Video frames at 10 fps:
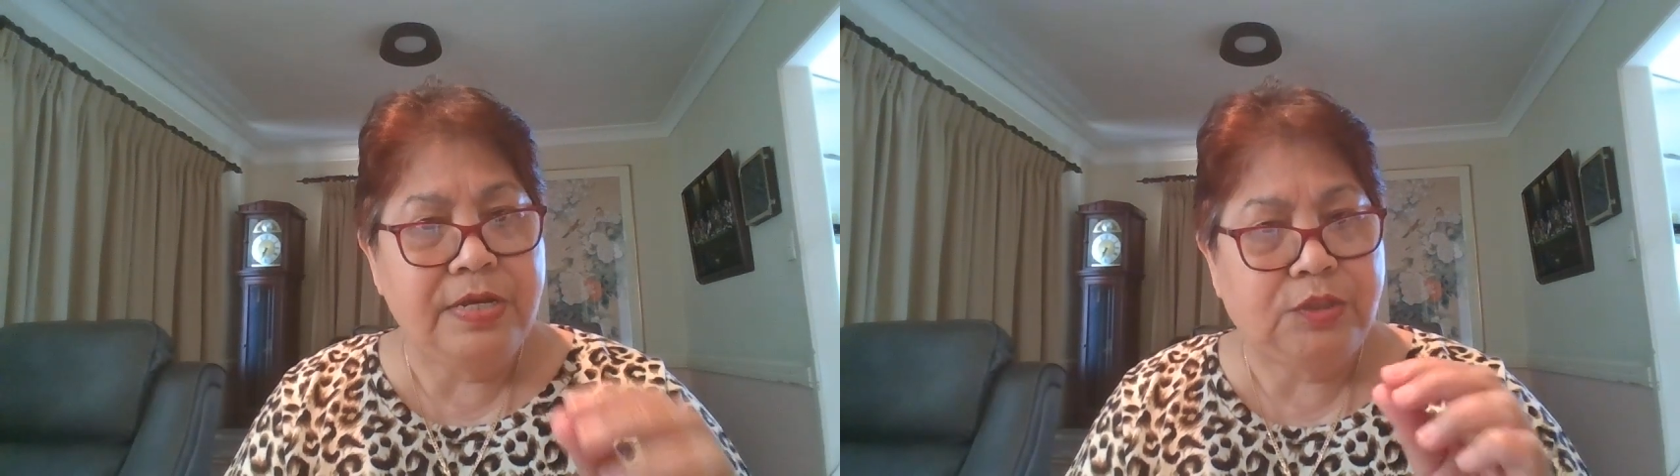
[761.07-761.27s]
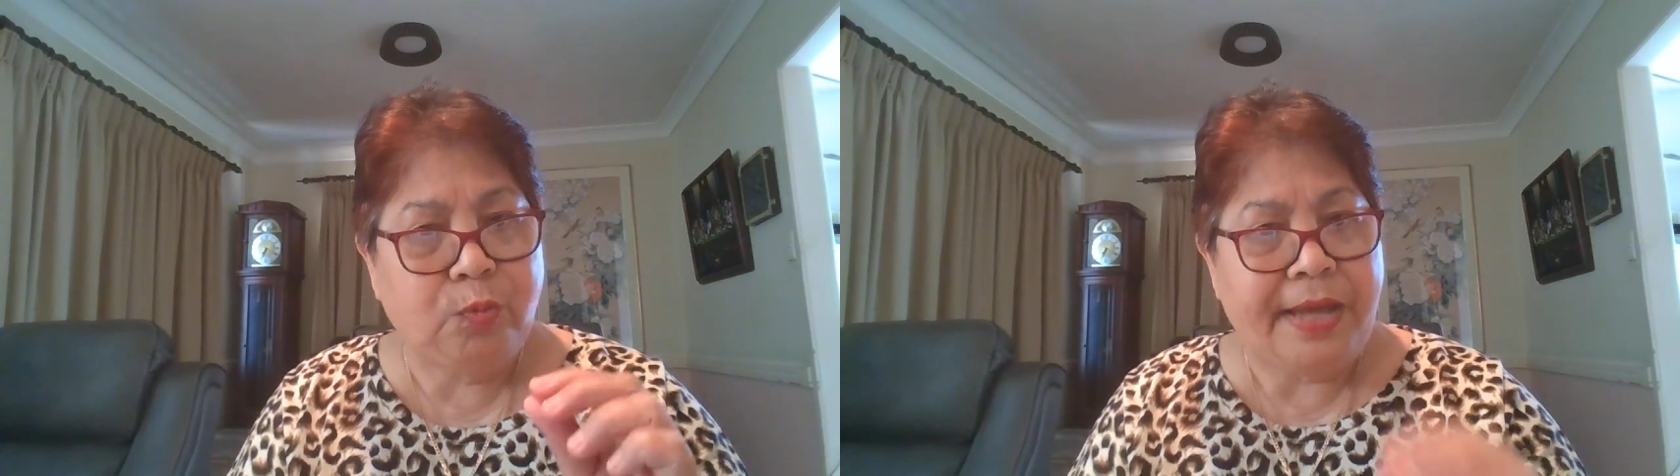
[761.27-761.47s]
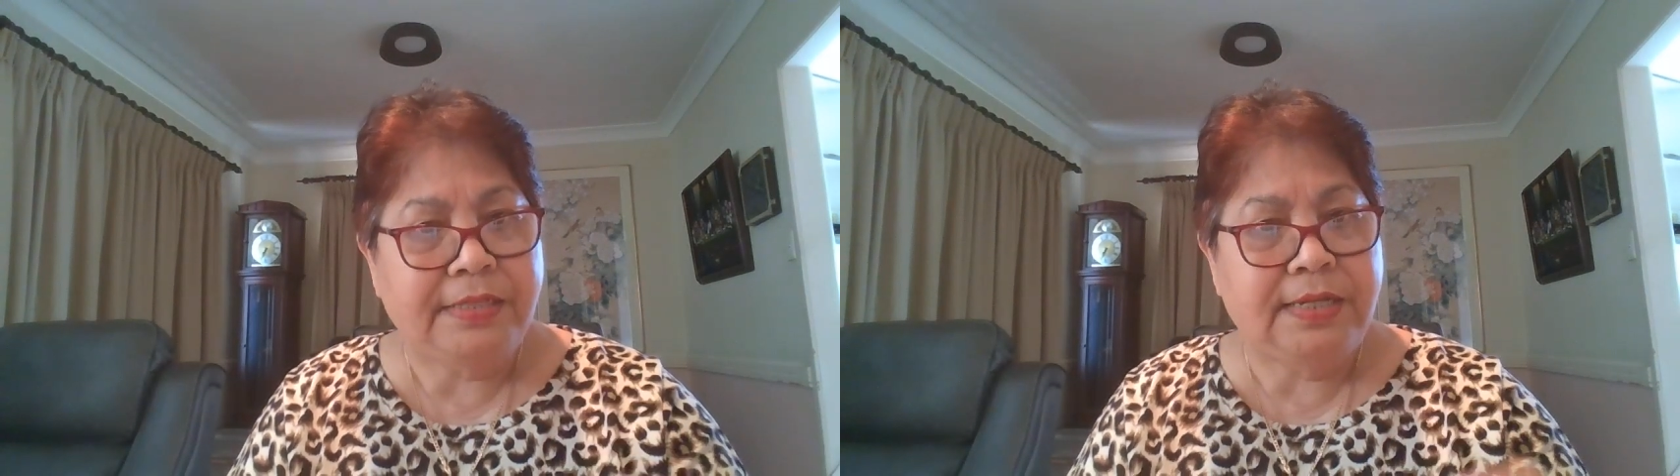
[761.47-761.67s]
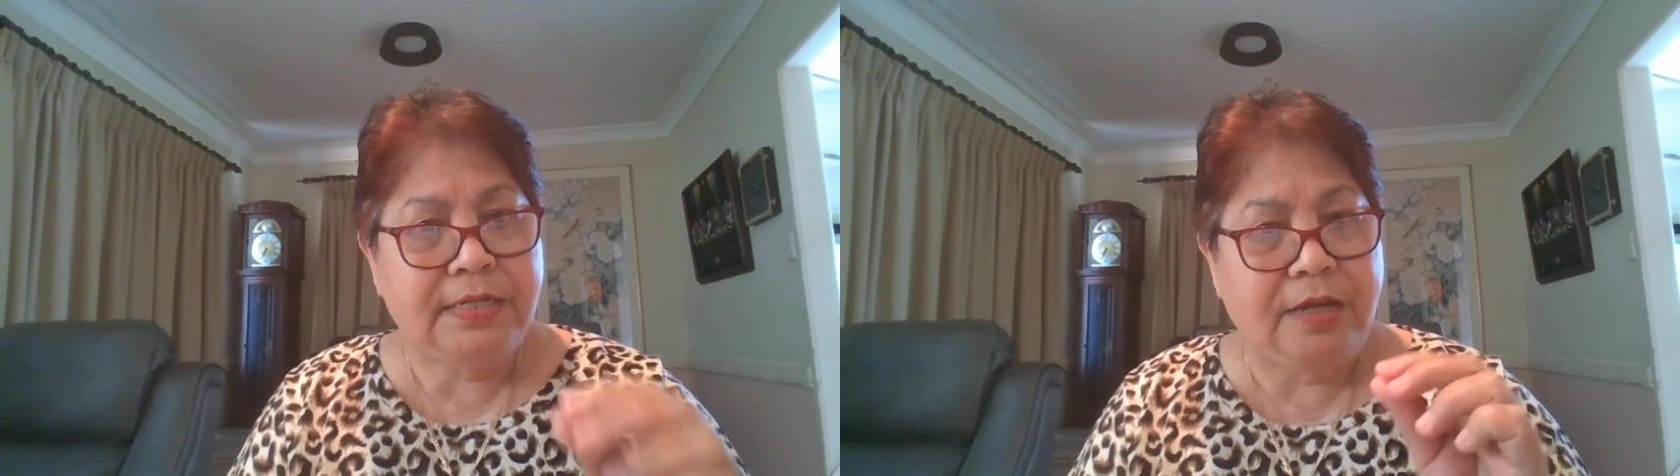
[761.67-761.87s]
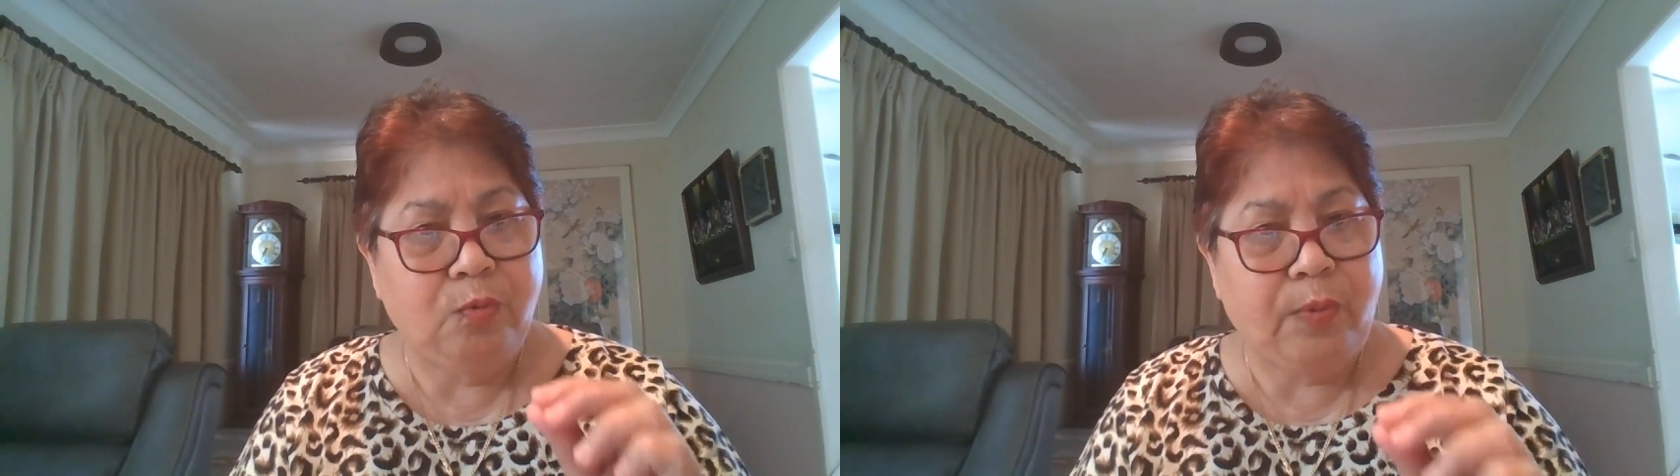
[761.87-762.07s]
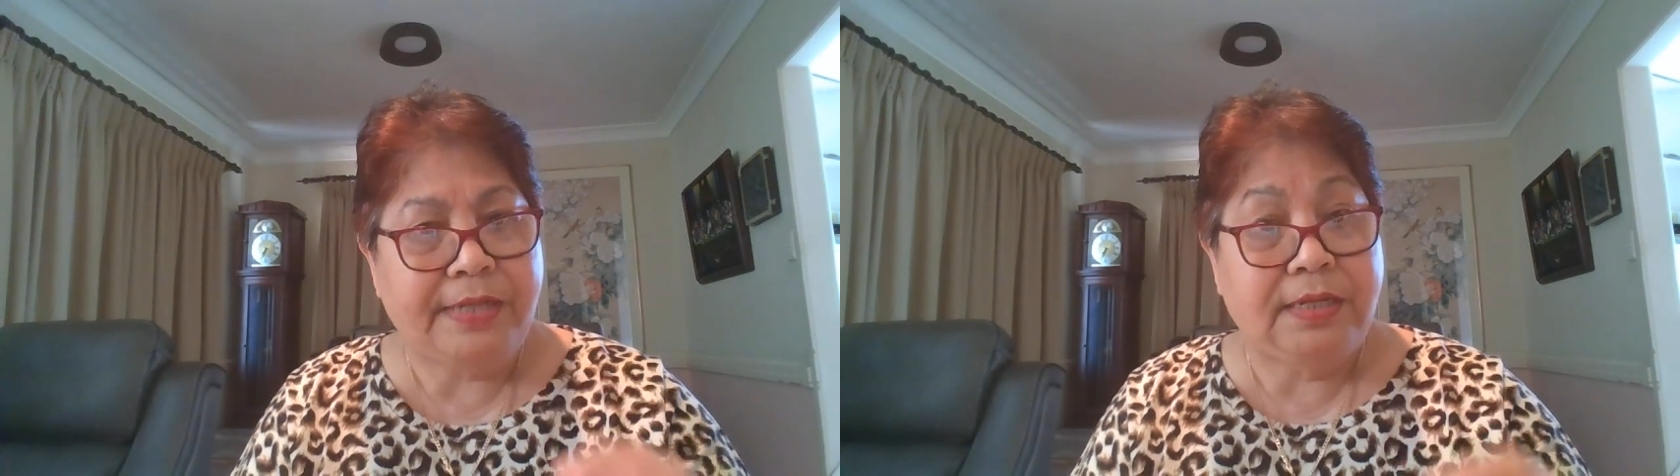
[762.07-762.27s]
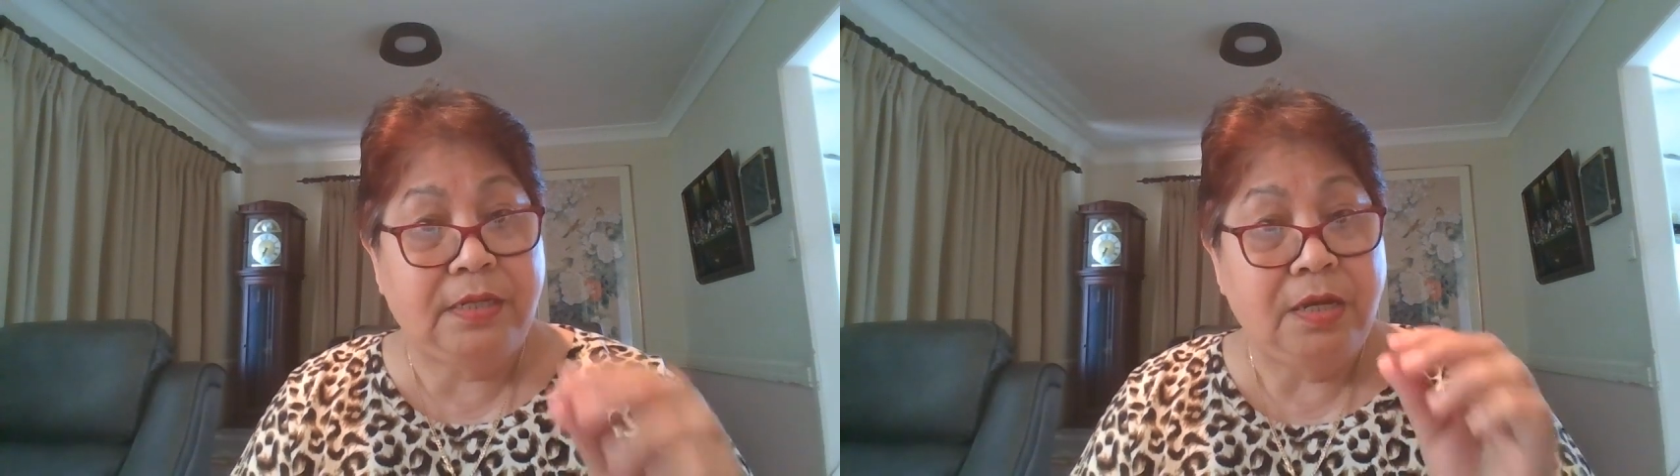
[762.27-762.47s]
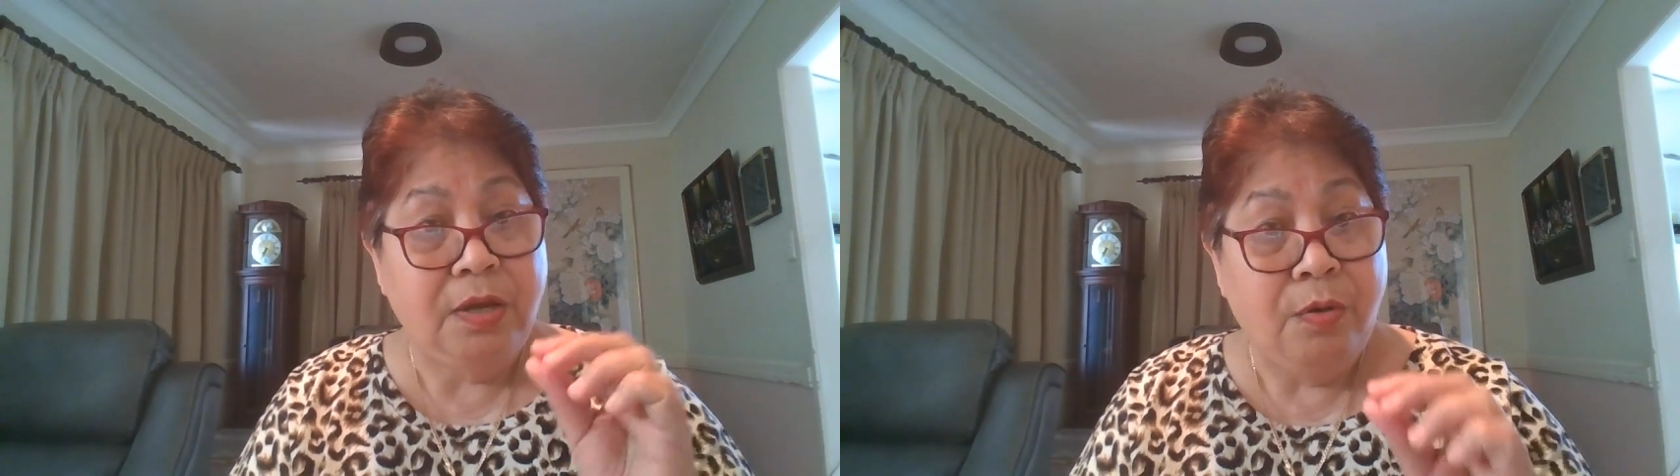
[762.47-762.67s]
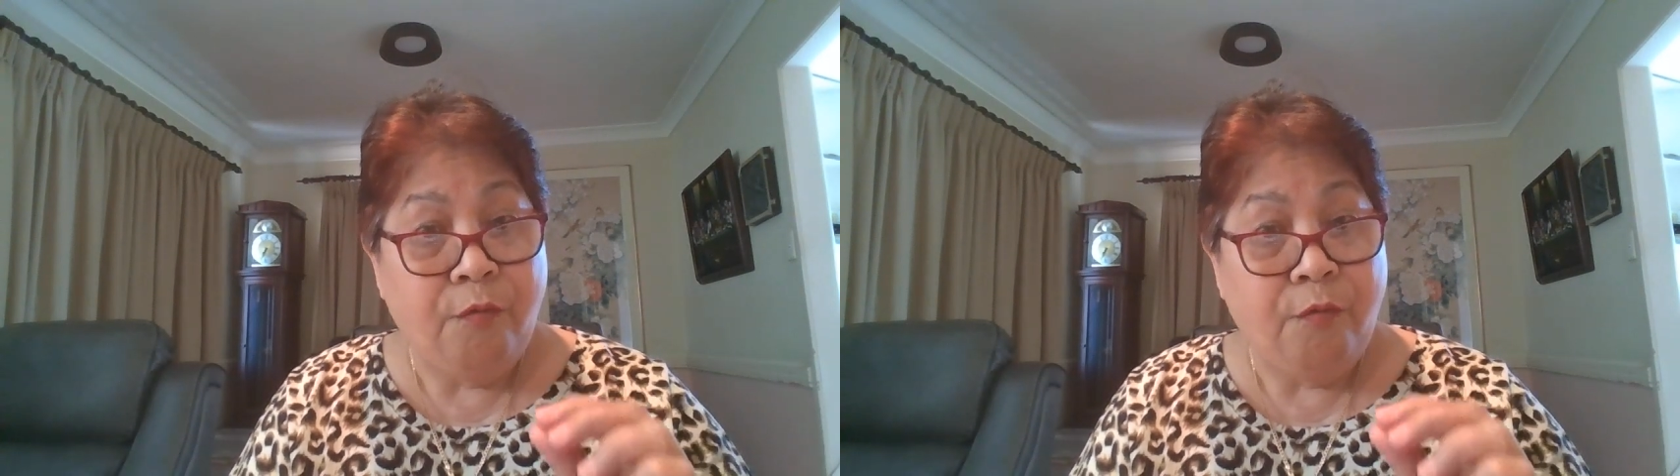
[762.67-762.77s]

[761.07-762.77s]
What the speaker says: is waiting and waiting